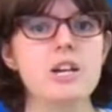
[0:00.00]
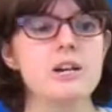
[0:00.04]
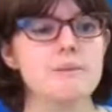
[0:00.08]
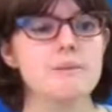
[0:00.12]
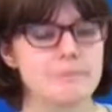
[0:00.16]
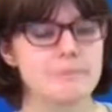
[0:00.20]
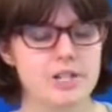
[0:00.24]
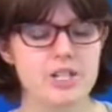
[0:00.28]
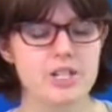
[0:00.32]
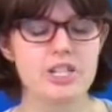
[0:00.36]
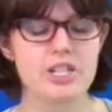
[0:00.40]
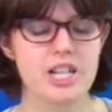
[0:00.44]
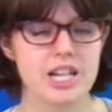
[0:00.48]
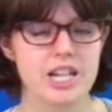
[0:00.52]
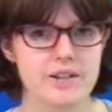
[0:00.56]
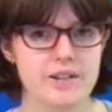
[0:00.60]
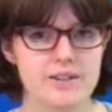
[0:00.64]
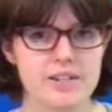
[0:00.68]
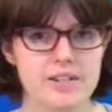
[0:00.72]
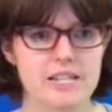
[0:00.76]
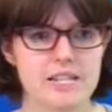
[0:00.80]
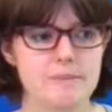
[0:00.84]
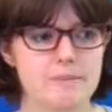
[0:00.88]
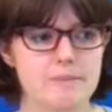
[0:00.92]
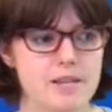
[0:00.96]
But
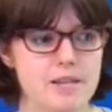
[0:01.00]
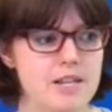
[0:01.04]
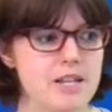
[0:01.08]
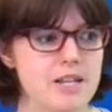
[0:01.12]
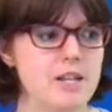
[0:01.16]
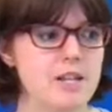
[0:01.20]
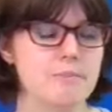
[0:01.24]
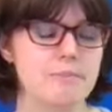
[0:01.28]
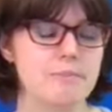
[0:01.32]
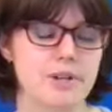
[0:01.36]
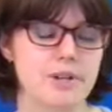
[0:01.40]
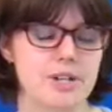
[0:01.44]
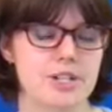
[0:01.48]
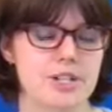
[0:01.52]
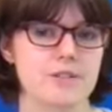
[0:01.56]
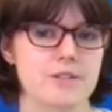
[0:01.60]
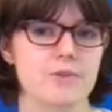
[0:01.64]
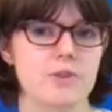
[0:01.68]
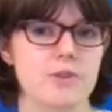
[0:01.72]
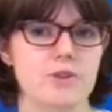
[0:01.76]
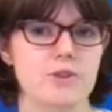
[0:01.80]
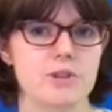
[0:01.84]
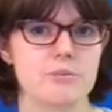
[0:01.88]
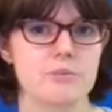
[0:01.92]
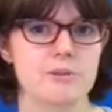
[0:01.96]
generally speaking, part of
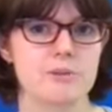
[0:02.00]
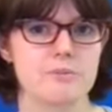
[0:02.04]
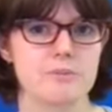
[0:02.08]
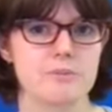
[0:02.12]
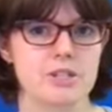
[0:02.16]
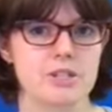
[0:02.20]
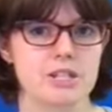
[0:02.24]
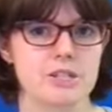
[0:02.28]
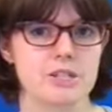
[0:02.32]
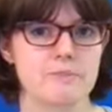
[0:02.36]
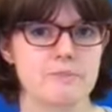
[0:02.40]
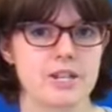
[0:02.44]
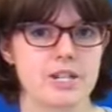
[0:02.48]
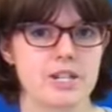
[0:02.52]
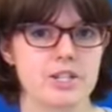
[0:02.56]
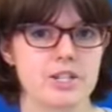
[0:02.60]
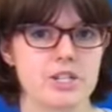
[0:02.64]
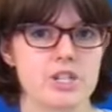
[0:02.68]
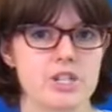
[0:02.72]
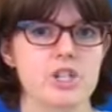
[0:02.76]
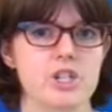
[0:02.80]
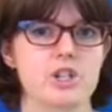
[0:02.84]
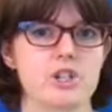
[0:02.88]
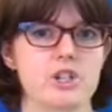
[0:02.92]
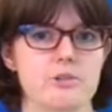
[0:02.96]
your commitment to
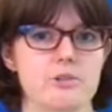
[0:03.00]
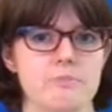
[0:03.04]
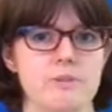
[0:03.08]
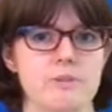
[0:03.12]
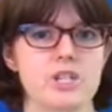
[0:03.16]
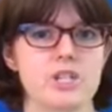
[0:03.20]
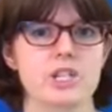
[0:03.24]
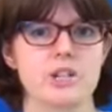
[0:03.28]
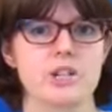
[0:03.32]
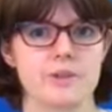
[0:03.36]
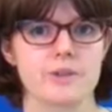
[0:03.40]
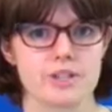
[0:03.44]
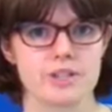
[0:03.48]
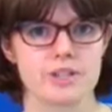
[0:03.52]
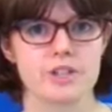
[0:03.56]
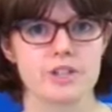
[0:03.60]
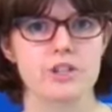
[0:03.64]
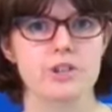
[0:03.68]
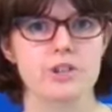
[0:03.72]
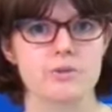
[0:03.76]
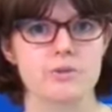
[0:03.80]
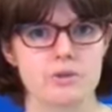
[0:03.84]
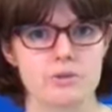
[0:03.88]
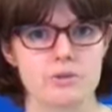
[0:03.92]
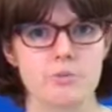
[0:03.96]
specialty should be showing that
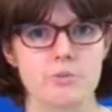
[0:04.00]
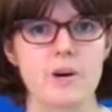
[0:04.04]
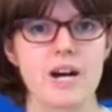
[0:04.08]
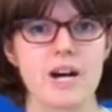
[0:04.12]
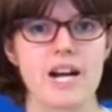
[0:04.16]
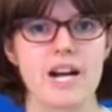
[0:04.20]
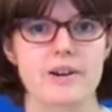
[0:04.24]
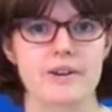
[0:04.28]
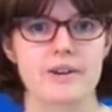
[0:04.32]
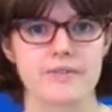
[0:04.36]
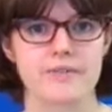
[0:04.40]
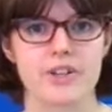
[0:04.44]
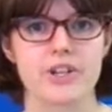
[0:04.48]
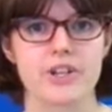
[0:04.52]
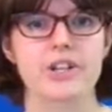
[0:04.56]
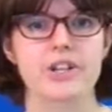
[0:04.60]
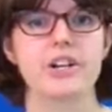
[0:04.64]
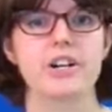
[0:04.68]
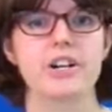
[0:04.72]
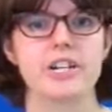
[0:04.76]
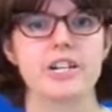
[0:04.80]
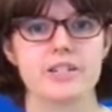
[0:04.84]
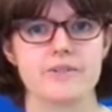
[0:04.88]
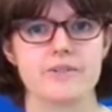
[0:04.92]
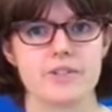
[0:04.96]
you're aware of the
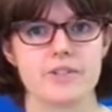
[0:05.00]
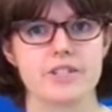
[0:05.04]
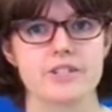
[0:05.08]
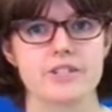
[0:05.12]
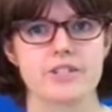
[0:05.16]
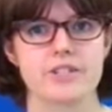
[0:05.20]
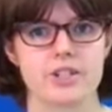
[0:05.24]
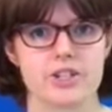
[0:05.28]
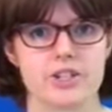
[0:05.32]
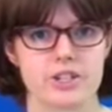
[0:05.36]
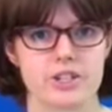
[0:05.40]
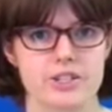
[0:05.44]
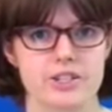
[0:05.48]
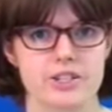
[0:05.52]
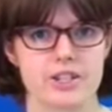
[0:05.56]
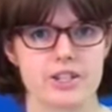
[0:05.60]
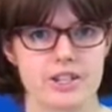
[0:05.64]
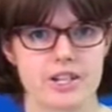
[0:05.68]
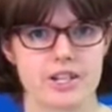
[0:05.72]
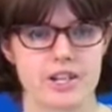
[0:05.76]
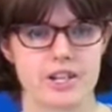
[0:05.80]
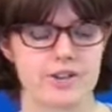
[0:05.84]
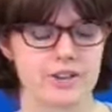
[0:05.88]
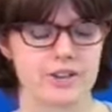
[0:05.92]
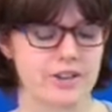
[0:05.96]
kind of discussions that are
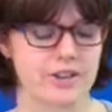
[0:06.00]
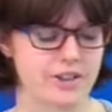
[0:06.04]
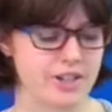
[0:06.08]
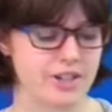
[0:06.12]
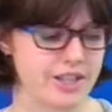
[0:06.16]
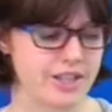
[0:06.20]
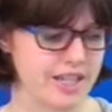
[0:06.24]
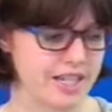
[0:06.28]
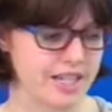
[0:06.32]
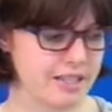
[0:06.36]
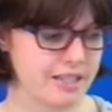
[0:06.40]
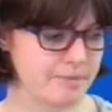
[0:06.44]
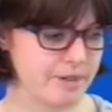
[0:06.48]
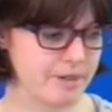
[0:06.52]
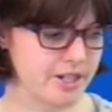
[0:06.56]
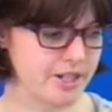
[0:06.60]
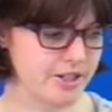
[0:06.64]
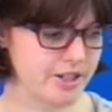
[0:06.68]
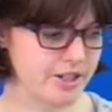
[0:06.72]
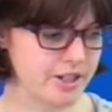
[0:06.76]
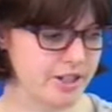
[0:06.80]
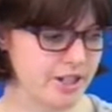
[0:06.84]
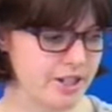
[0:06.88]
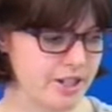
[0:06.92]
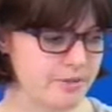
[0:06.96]
going on in that
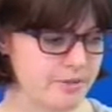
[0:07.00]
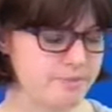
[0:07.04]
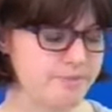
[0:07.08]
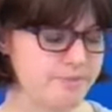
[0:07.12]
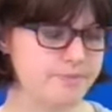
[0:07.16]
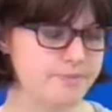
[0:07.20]
specialty.